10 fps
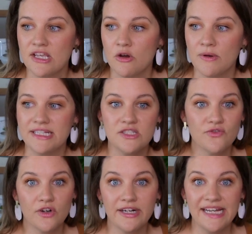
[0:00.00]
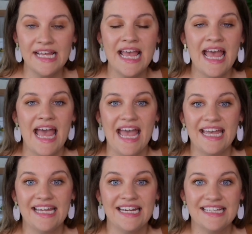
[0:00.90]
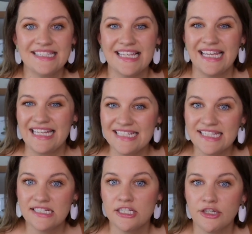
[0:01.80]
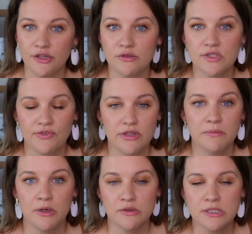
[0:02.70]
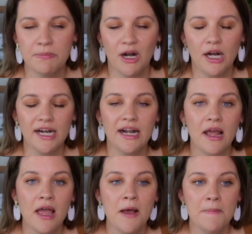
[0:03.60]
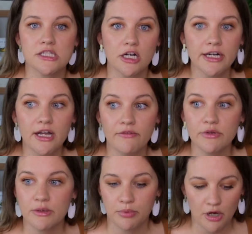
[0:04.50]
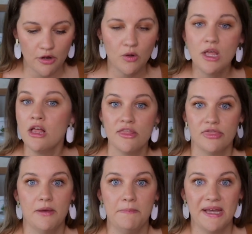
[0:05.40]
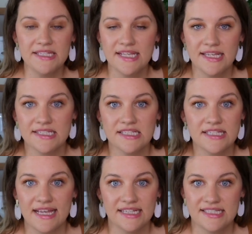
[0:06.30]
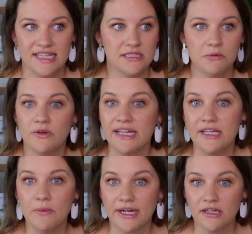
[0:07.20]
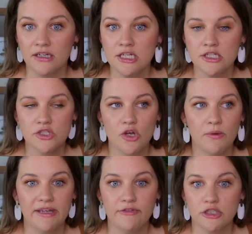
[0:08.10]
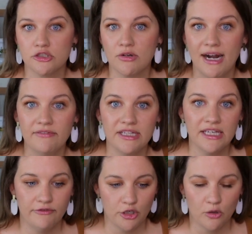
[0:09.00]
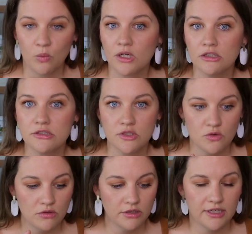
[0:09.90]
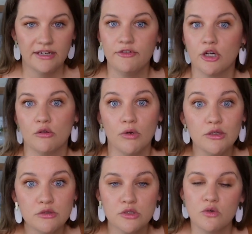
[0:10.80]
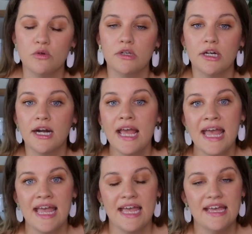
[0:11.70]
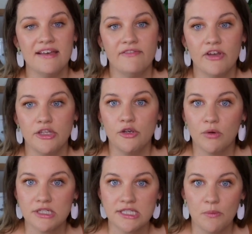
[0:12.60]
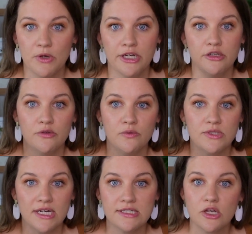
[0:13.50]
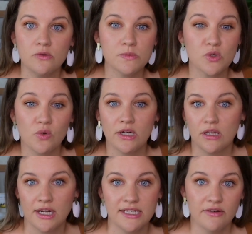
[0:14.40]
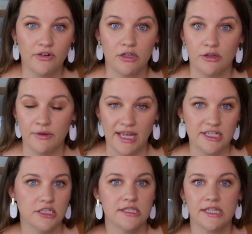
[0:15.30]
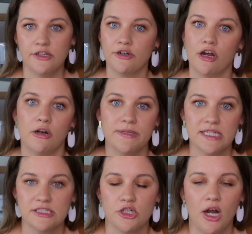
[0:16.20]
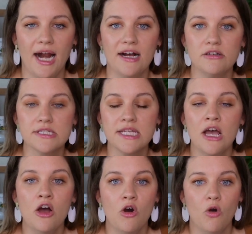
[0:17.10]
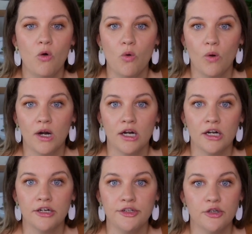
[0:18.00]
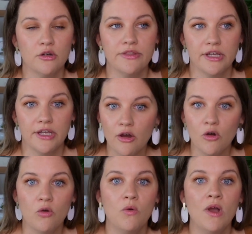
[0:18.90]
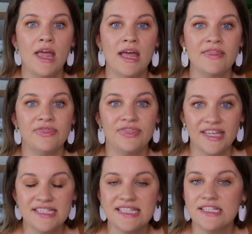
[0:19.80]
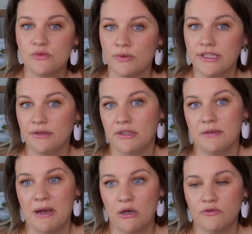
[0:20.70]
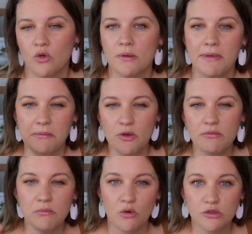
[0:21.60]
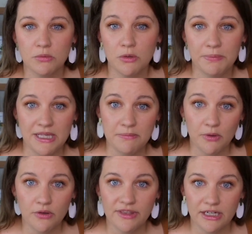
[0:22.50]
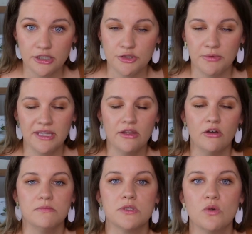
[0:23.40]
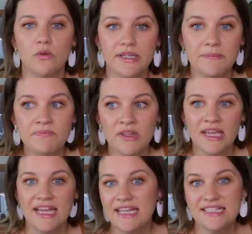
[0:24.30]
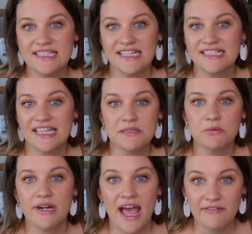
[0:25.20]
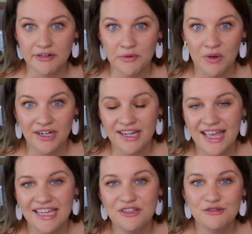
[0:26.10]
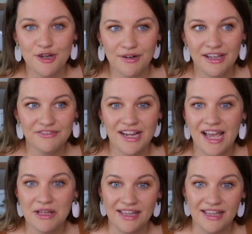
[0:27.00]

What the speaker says: so it's free and it's easy to use for the most part. Starting off with the pro, the best thing is it's accessible anywhere. So if you're traveling, if you're a world schooler, if you're a road schooler, if you are someone who does homeschool in a lot of different locations, like you're not always at your house or you're on the go, this is really, really powerful. Or maybe you have multiple people that are doing the homeschooling. It's accessible to everyone and you don't have to